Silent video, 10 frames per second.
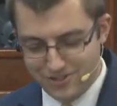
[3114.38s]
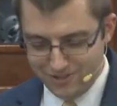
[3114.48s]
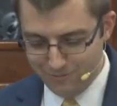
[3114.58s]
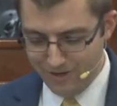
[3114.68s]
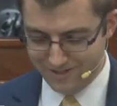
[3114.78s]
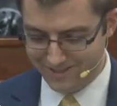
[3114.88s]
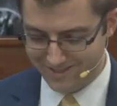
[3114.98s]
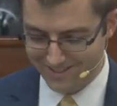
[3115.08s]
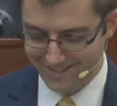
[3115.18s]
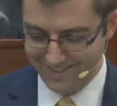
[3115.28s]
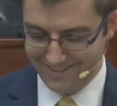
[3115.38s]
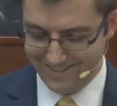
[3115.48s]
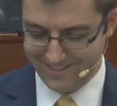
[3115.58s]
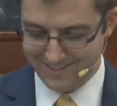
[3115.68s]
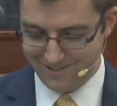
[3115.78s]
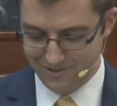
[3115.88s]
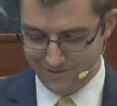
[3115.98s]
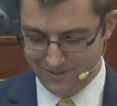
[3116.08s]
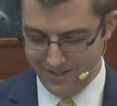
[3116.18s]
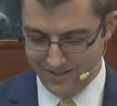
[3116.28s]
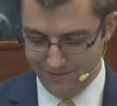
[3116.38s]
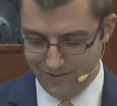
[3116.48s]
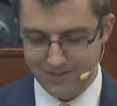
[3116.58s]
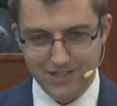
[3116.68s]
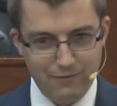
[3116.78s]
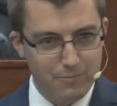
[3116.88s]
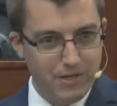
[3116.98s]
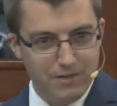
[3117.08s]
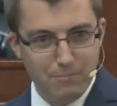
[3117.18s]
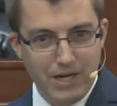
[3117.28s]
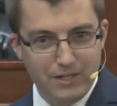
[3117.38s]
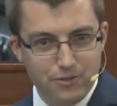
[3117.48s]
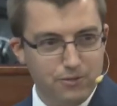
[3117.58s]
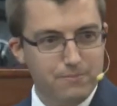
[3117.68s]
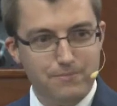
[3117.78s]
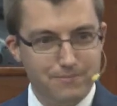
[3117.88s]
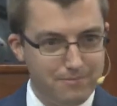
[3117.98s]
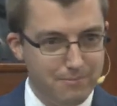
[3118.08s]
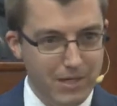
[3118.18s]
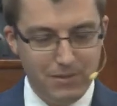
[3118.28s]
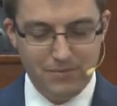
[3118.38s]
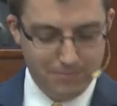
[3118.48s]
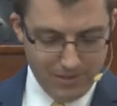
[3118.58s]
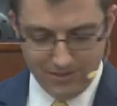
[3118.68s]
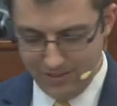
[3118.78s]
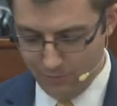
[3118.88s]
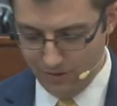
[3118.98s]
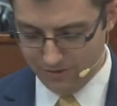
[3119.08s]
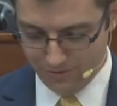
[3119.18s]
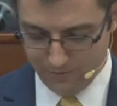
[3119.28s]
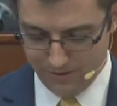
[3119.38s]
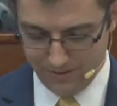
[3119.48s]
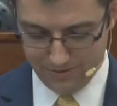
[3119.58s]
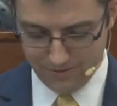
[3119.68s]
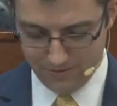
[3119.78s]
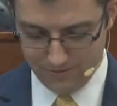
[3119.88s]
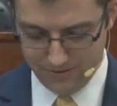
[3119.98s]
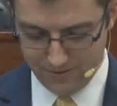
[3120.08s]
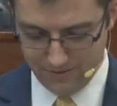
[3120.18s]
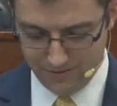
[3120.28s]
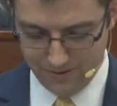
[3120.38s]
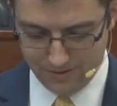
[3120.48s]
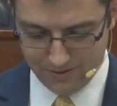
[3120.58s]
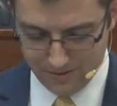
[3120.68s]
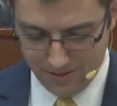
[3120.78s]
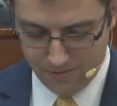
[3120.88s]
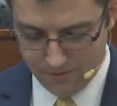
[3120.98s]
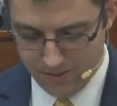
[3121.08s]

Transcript: means she wasn't. And so, yeah, if he'd have never married Michal, Maybe, but he was already, so that doesn't count.